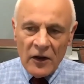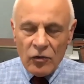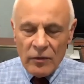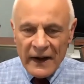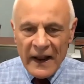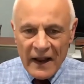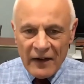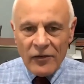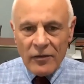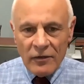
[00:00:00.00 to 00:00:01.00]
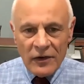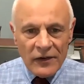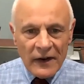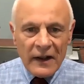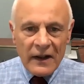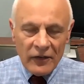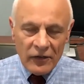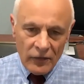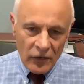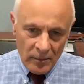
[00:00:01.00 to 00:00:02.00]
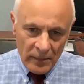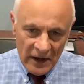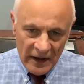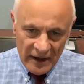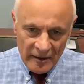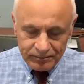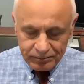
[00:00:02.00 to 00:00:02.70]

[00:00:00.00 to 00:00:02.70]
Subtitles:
to enhance the resilience of your body,